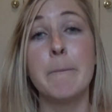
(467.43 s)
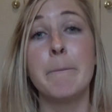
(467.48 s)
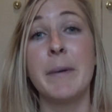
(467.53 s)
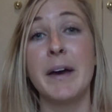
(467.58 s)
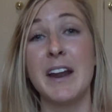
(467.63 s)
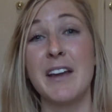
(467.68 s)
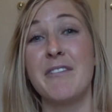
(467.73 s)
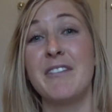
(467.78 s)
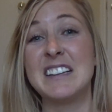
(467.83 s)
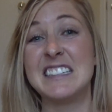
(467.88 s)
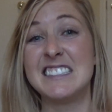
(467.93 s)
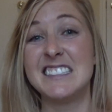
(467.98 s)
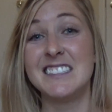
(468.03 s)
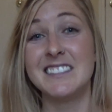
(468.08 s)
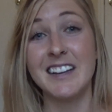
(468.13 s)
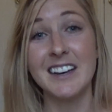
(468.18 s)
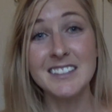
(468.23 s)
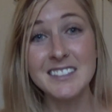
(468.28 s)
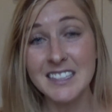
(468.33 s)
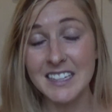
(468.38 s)
but if it
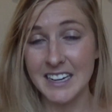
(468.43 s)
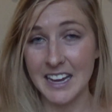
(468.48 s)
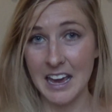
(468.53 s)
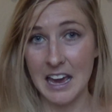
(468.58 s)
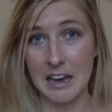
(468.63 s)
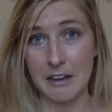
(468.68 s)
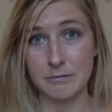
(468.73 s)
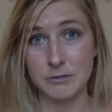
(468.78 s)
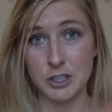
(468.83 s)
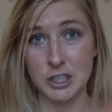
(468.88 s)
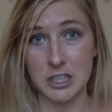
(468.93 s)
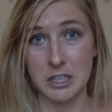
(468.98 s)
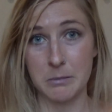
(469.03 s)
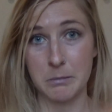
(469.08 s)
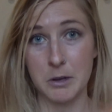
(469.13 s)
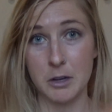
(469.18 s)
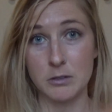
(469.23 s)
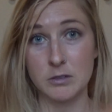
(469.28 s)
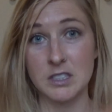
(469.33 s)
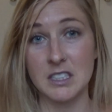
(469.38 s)
doesn't have
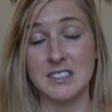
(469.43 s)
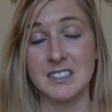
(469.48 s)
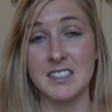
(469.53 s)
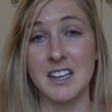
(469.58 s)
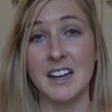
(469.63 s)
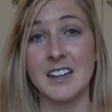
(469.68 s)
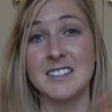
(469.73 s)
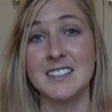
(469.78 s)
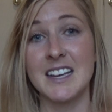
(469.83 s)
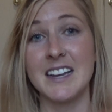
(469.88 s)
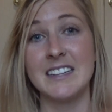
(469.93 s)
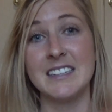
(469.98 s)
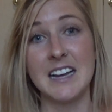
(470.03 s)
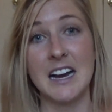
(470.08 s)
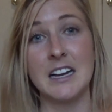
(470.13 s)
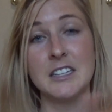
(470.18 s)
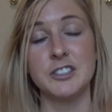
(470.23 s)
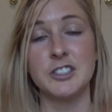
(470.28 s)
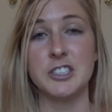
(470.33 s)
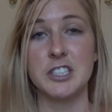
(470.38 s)
GMOs, it's going to say
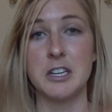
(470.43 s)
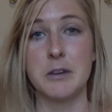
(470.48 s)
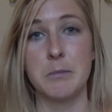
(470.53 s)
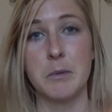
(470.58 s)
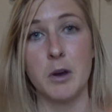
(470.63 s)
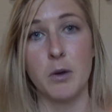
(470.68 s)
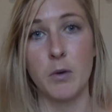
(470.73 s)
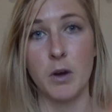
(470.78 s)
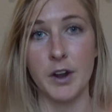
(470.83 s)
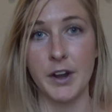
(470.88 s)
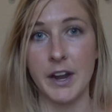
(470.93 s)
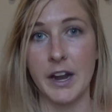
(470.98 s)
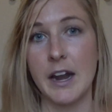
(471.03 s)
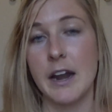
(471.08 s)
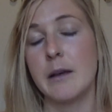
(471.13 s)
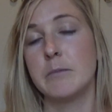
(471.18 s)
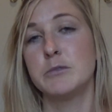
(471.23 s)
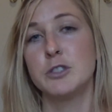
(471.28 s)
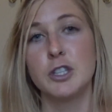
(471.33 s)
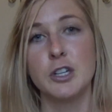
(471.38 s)
non-GMO on it. And
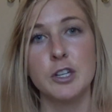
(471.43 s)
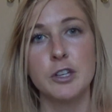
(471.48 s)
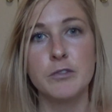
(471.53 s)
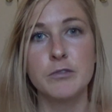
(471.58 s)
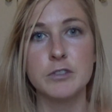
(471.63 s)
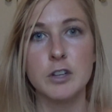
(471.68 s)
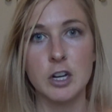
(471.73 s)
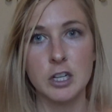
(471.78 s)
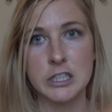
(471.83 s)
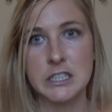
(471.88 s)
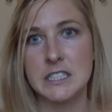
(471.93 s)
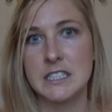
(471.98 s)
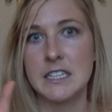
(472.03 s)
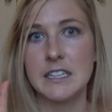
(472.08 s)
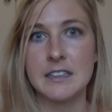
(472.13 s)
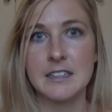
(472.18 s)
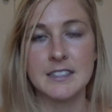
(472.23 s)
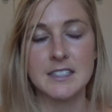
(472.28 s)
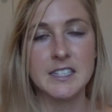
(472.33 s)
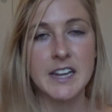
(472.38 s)
I'm sure you've already
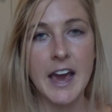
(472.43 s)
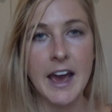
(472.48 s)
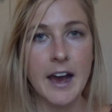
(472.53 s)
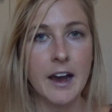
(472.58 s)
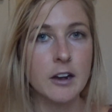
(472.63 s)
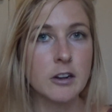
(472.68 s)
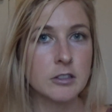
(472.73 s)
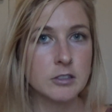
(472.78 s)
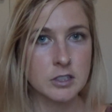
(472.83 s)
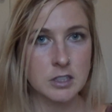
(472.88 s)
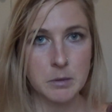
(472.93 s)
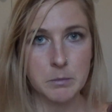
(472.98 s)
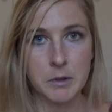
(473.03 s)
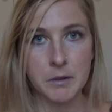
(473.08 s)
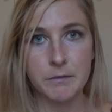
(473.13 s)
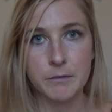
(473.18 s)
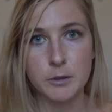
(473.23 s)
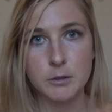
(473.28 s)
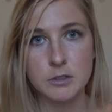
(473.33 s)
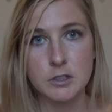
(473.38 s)
seen this tag on some of
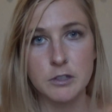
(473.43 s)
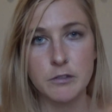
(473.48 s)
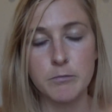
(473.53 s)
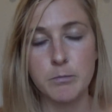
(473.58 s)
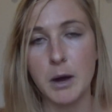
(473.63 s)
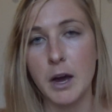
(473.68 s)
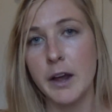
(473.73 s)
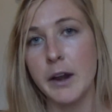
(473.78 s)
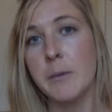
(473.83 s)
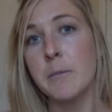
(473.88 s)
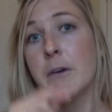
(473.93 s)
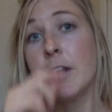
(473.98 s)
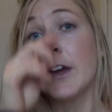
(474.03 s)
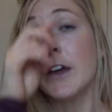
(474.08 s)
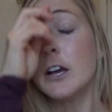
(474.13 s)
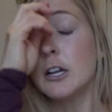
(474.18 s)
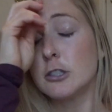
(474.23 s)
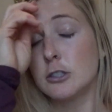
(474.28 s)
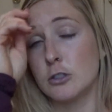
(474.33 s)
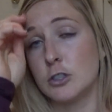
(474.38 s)
the foods you've bought.
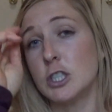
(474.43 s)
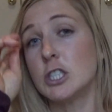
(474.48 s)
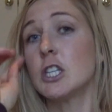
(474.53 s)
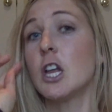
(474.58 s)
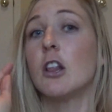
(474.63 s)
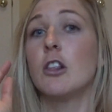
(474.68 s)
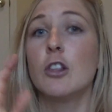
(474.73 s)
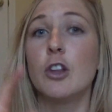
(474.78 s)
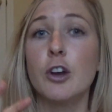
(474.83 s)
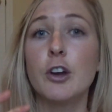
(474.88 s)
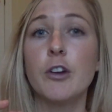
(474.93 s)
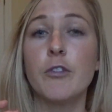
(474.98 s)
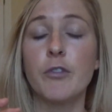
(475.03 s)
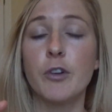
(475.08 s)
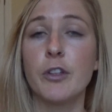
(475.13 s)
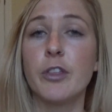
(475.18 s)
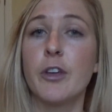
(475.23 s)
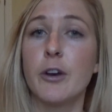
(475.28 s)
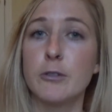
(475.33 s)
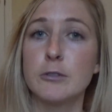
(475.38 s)
So just look
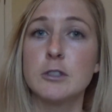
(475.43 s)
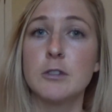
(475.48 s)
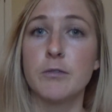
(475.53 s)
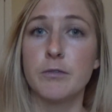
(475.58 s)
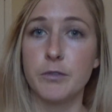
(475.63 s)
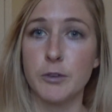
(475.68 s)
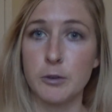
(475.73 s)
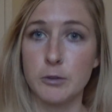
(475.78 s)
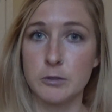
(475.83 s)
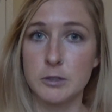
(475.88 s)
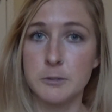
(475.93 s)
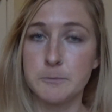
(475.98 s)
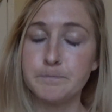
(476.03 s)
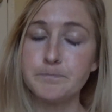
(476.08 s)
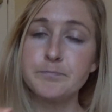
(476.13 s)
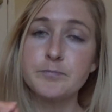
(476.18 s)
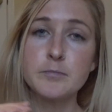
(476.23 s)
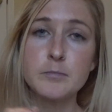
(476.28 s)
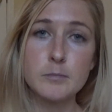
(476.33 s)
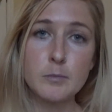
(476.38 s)
for those foods
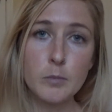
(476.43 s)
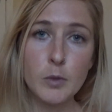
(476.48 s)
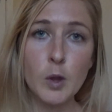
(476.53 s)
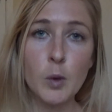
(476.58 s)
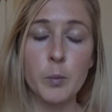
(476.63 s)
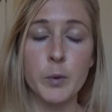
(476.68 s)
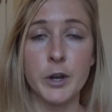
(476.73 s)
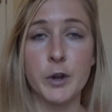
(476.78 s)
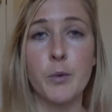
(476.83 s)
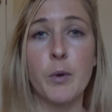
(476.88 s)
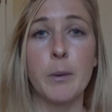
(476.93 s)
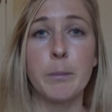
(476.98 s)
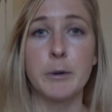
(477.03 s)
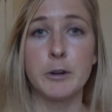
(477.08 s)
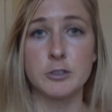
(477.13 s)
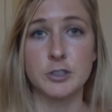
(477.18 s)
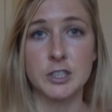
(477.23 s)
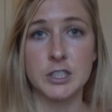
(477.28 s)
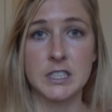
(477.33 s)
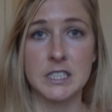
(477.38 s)
when you are
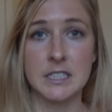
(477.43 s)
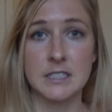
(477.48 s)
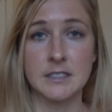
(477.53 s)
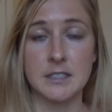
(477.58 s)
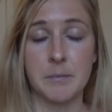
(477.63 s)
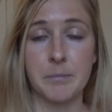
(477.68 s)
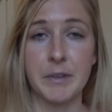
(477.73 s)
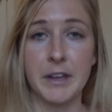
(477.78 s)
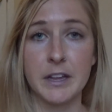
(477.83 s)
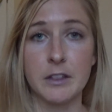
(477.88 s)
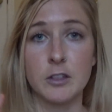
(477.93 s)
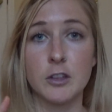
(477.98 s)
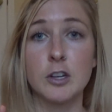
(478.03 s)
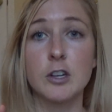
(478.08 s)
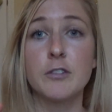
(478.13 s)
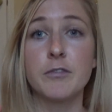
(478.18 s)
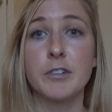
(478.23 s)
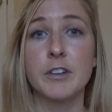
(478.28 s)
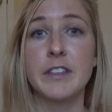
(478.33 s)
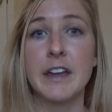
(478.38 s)
purchasing something.
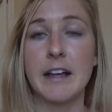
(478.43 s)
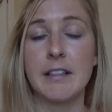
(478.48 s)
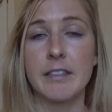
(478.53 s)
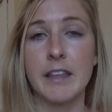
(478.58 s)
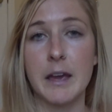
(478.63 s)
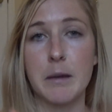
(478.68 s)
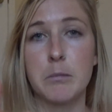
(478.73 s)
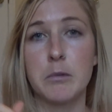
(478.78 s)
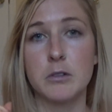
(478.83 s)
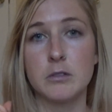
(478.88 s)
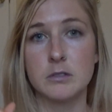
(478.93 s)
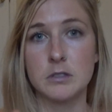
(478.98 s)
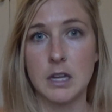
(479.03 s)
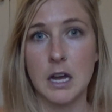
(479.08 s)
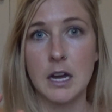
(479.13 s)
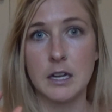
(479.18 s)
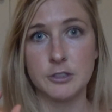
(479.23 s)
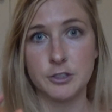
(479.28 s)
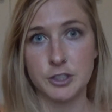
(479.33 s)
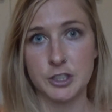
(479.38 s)
Look for that label,
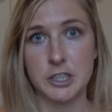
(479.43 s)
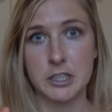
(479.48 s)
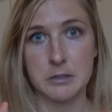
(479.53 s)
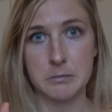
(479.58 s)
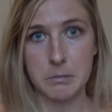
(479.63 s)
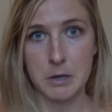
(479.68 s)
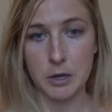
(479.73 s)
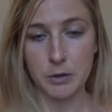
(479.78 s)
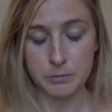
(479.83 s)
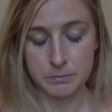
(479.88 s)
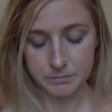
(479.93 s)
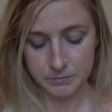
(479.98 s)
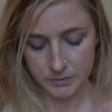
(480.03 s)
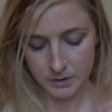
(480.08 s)
non-GMO.